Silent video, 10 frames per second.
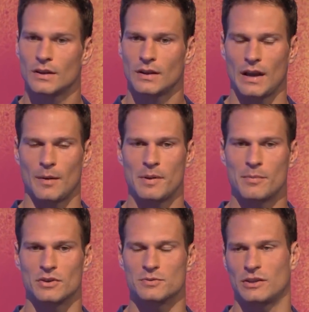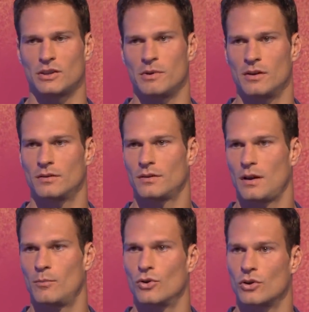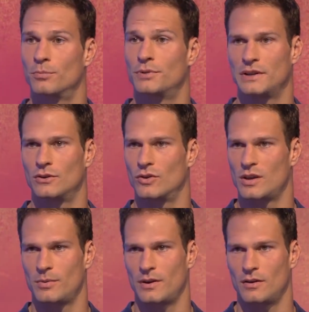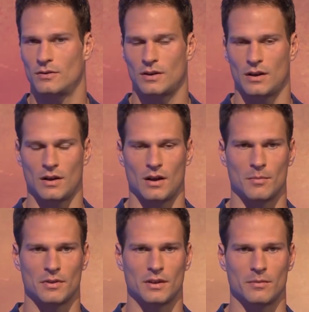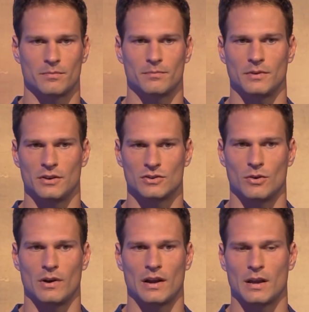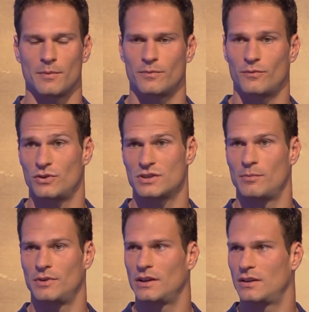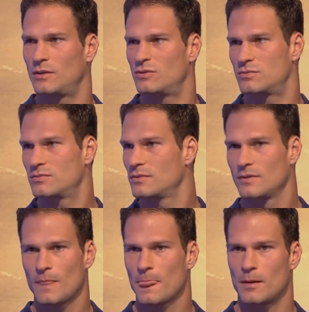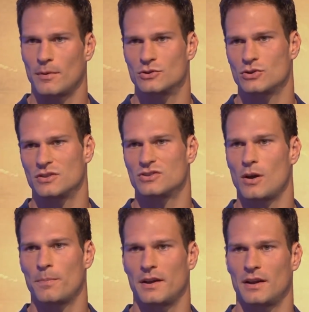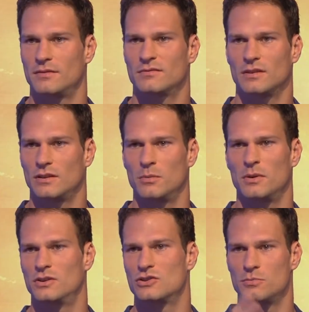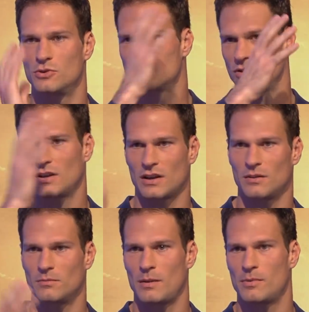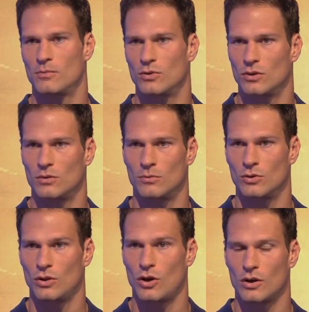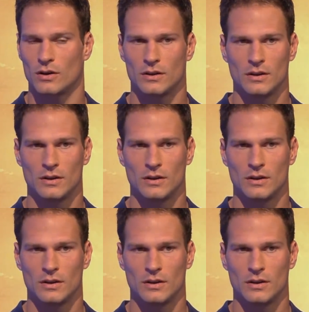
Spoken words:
Yeah, people expect to be a more complete goalkeeper now. I think years ago when I first came to England, it was about shot stopping and a little bit of distribution, kicking, maybe more long.